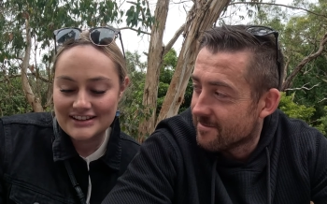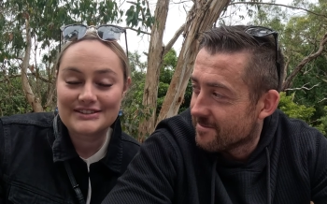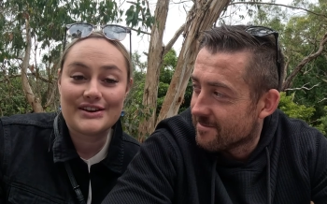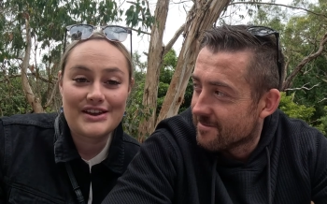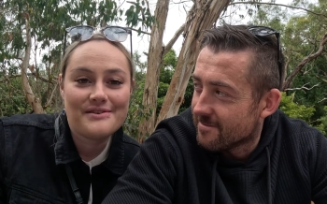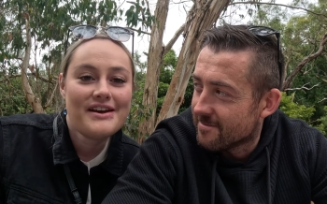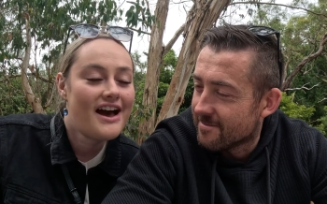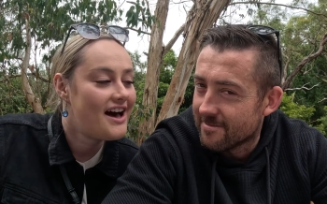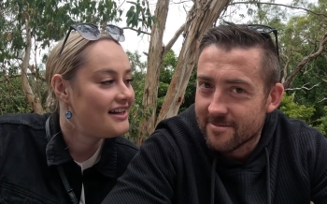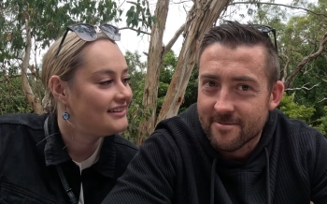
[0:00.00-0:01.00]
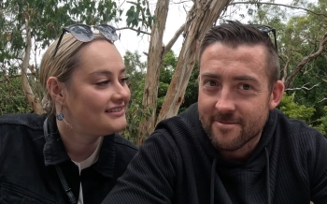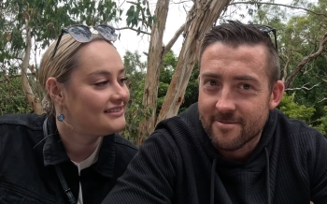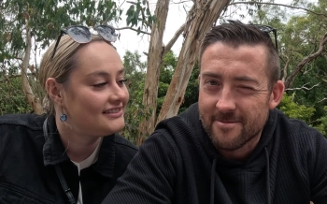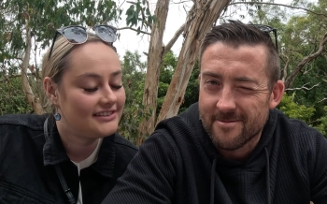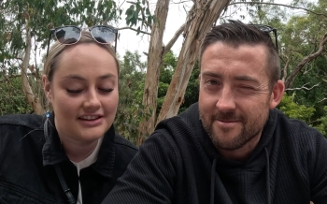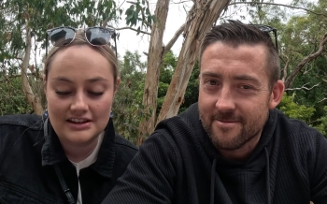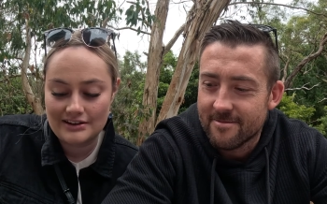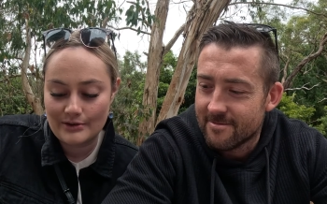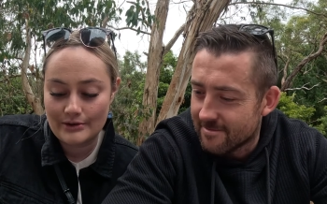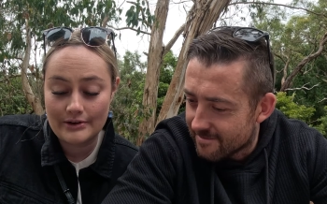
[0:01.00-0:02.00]
Speaker 1: So here we are.
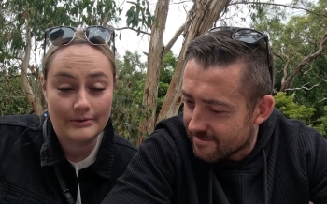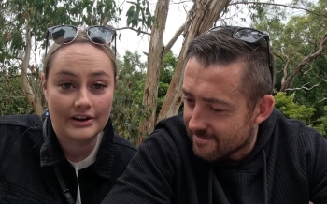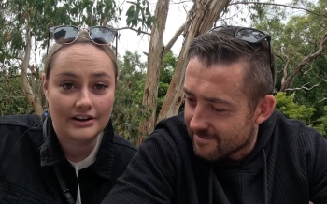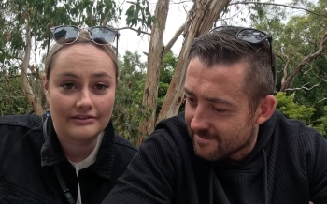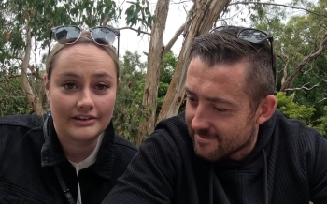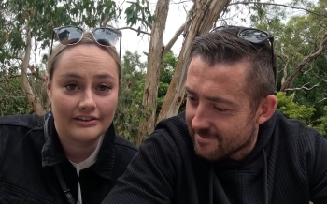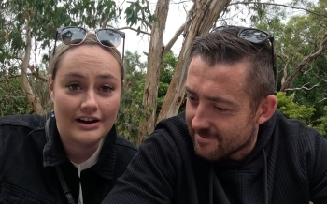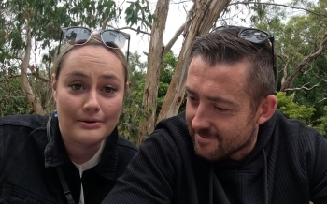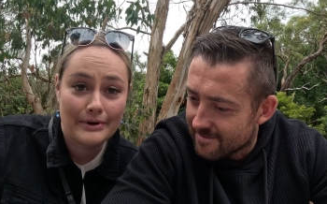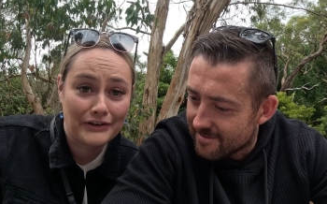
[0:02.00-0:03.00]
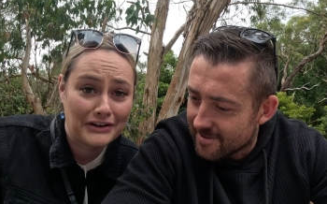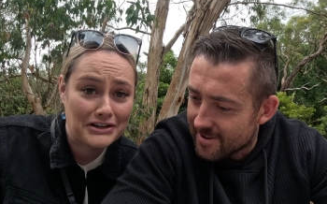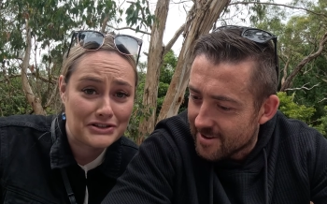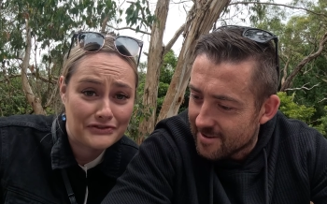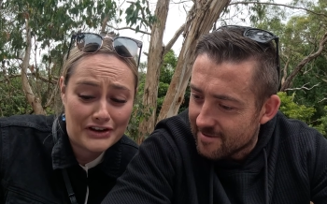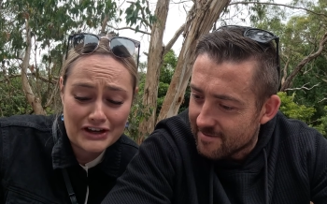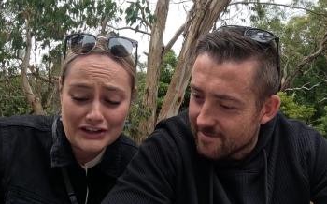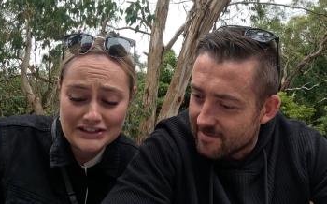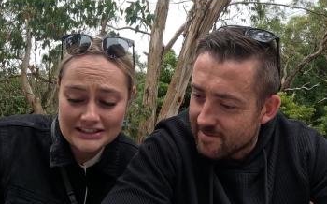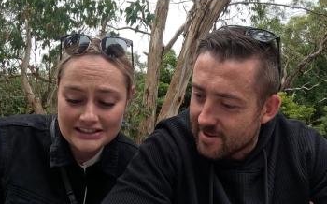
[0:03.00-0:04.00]
Although we've got to figure out where it is
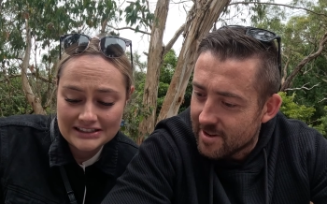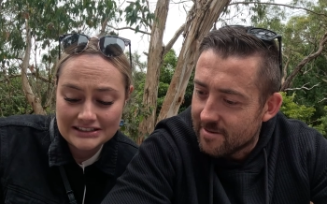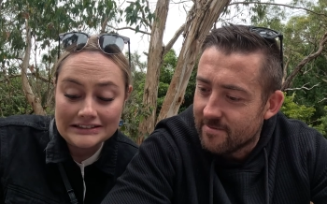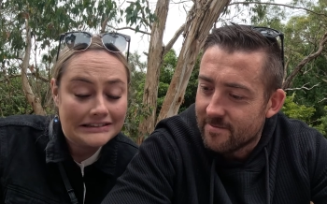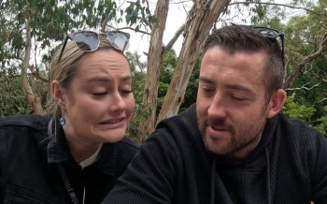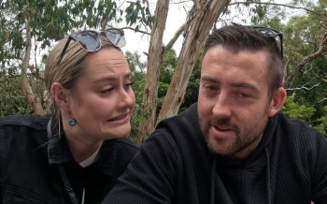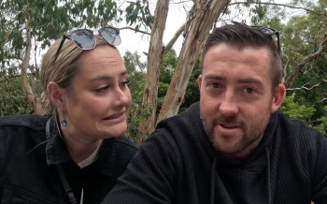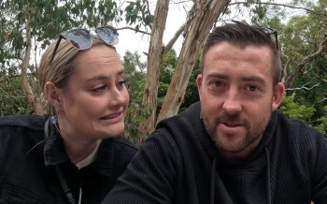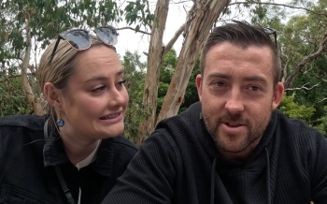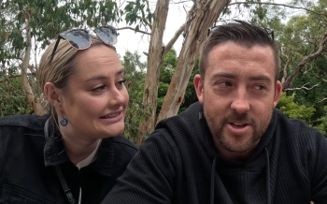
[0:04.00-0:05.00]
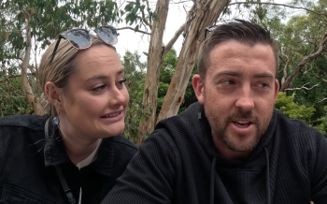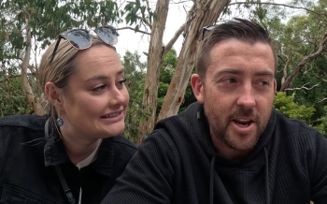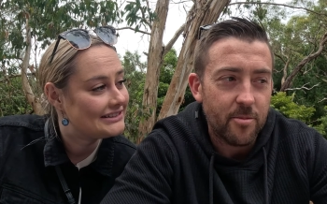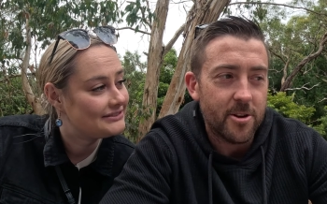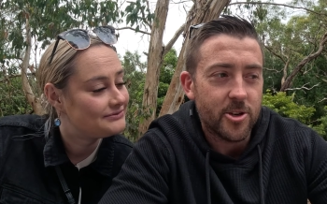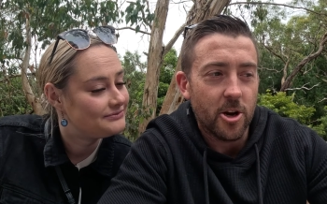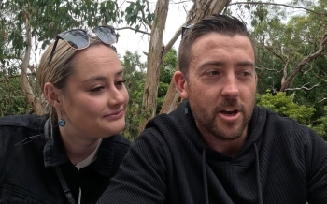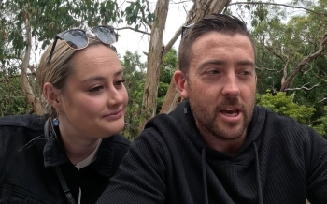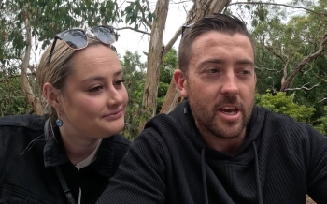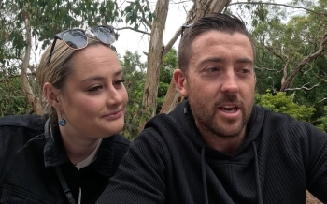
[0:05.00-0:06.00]
first.
Speaker 2: Just had a bit of
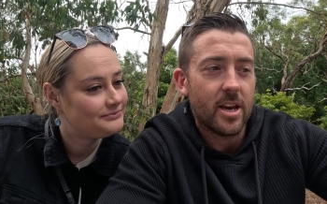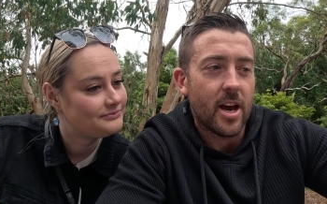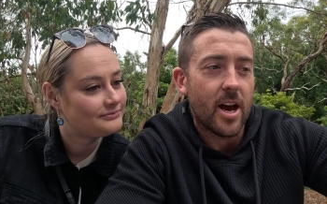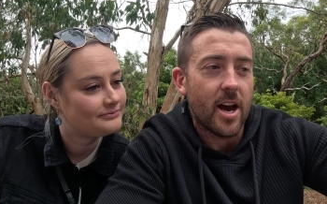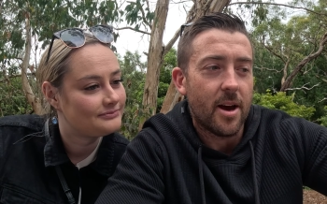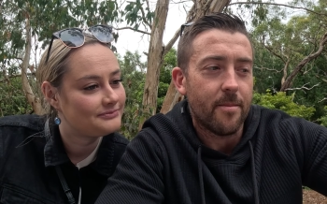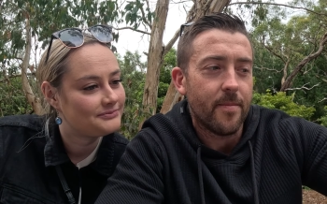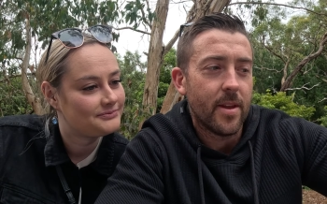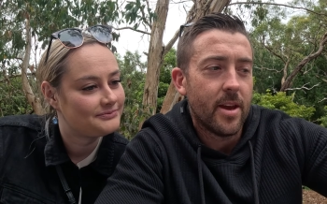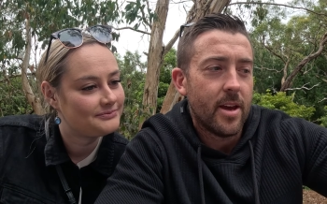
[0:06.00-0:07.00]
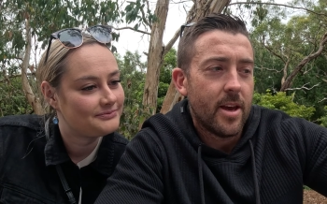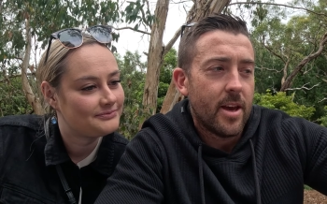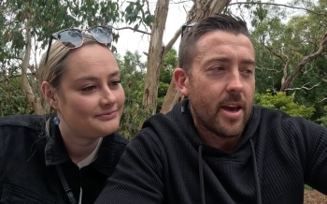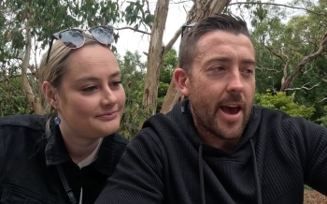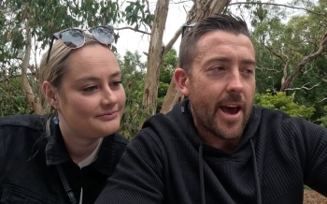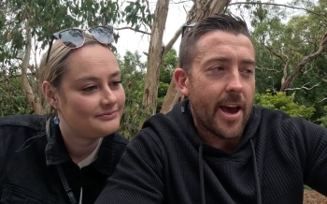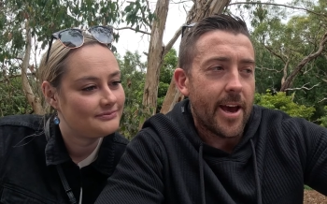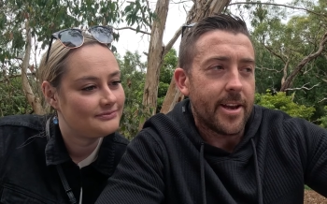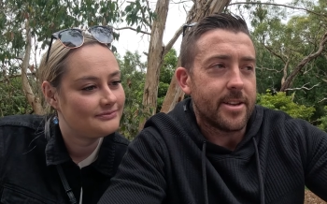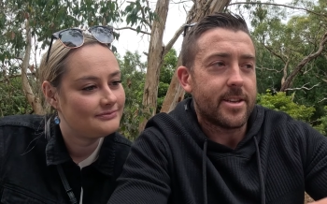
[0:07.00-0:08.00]
chocky um,
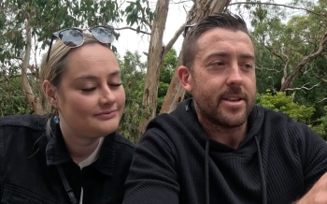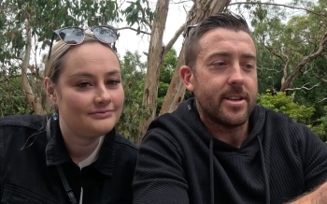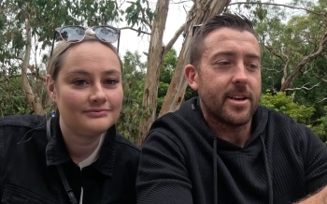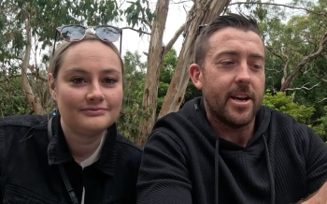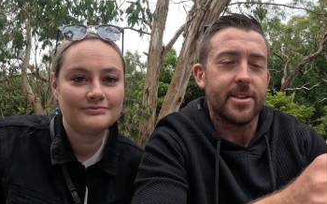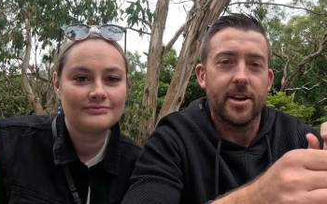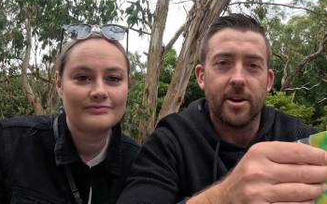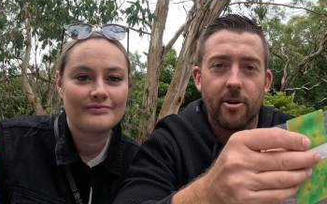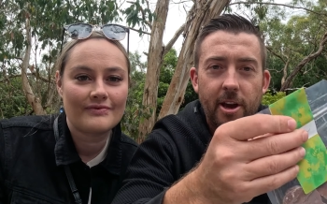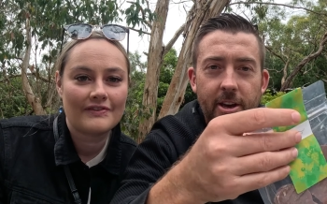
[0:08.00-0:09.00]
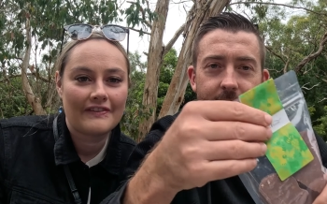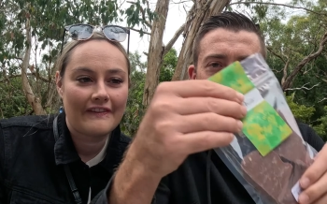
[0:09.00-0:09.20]
at, can't tell you where,